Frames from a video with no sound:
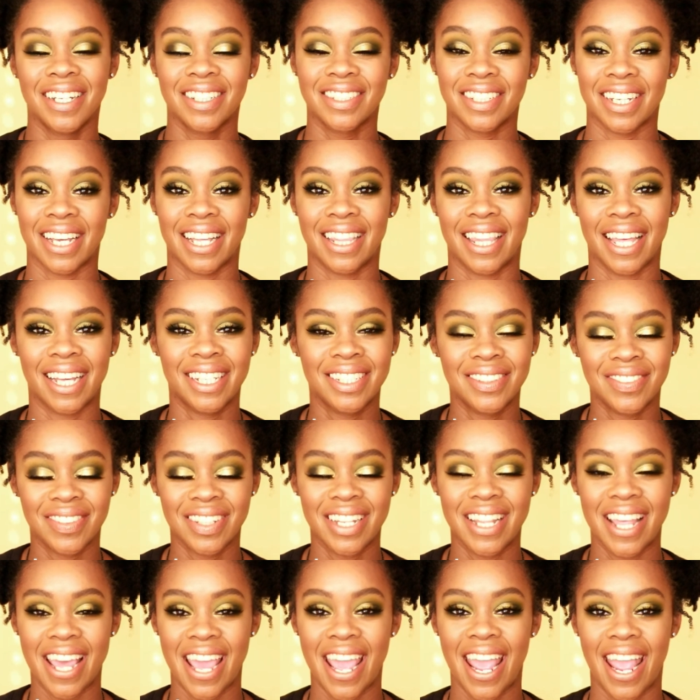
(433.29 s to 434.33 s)
So yeah, thanks
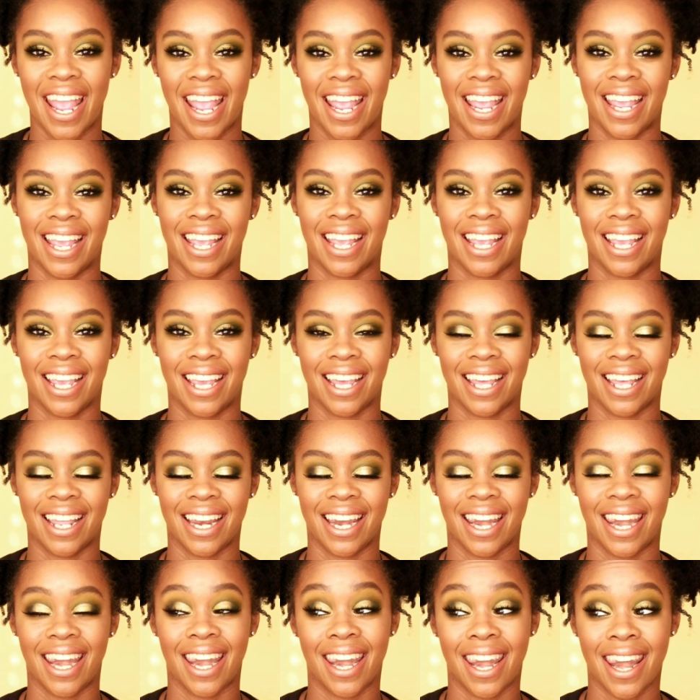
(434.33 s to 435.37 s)
for that.
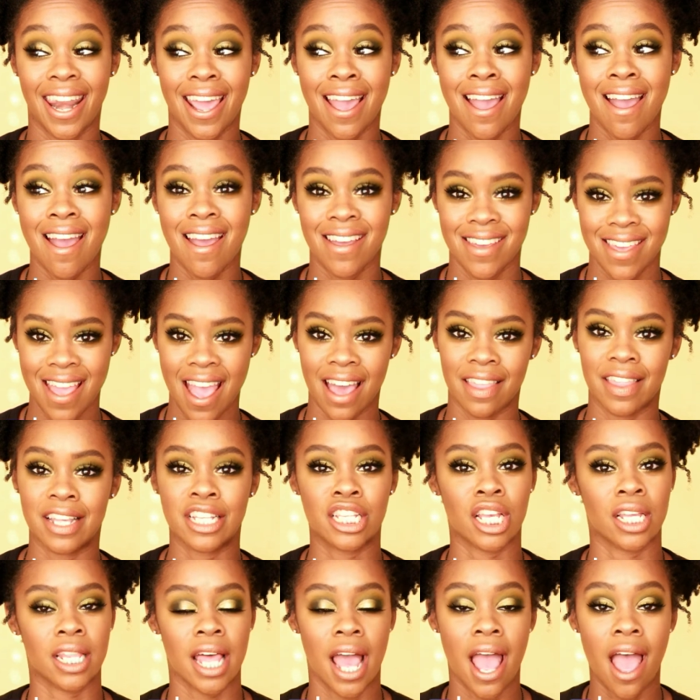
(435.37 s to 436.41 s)
And yeah,
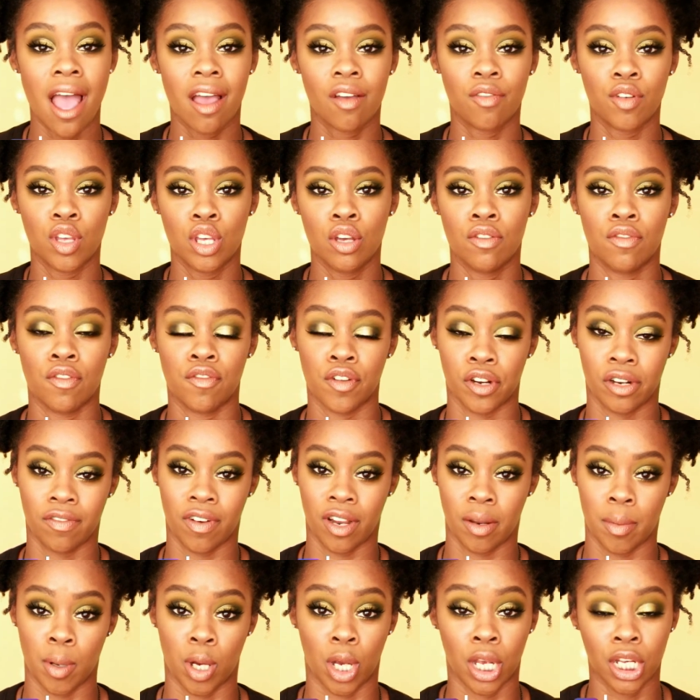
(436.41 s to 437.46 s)
that's all I have for you. Feel free to
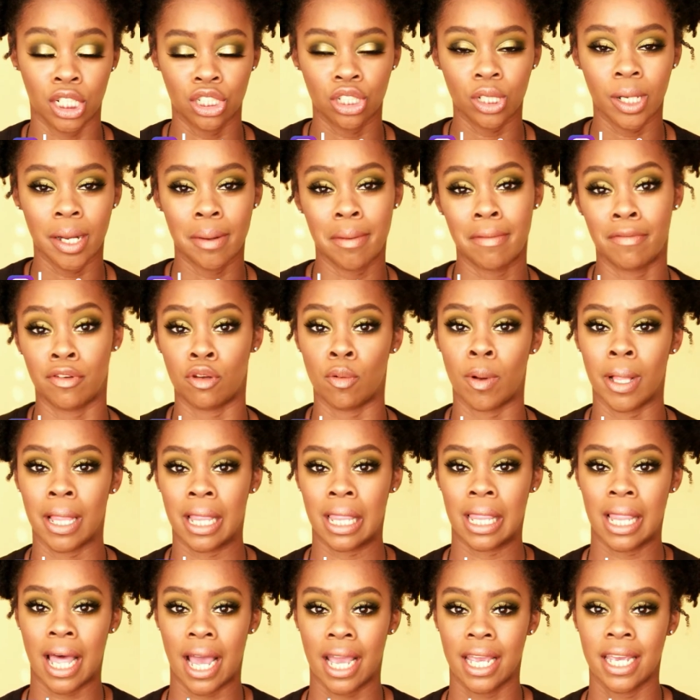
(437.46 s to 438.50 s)
follow me on Instagram if you
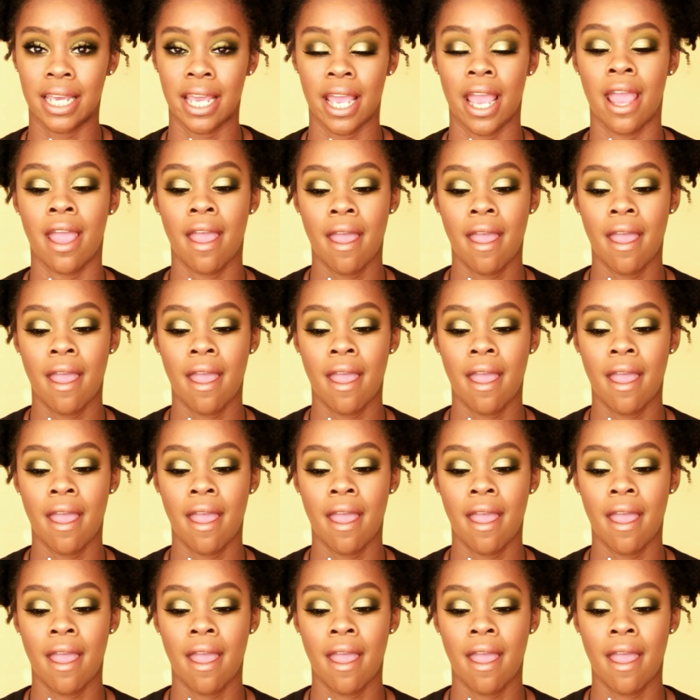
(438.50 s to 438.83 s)
would like.